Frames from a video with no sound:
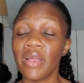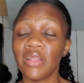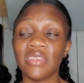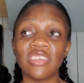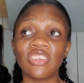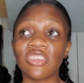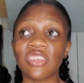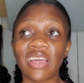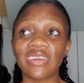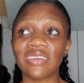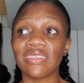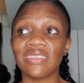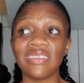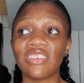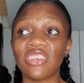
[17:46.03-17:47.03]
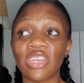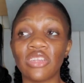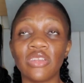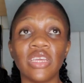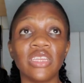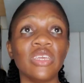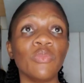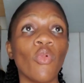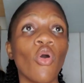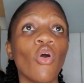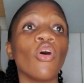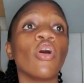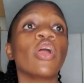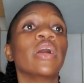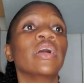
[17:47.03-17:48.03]
this this channel
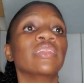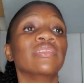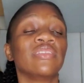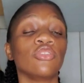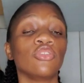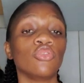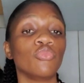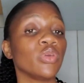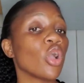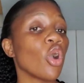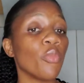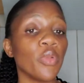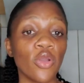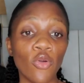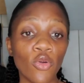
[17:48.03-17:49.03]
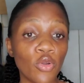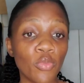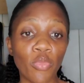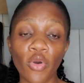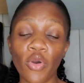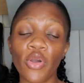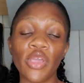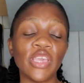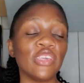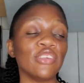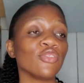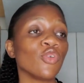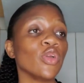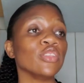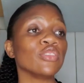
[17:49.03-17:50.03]
anymore to you become a good boy
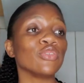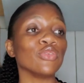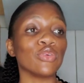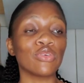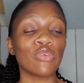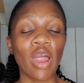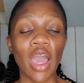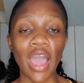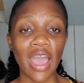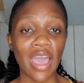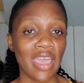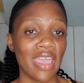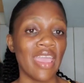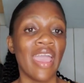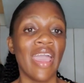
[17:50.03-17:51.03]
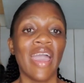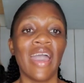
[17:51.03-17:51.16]
he's going to cry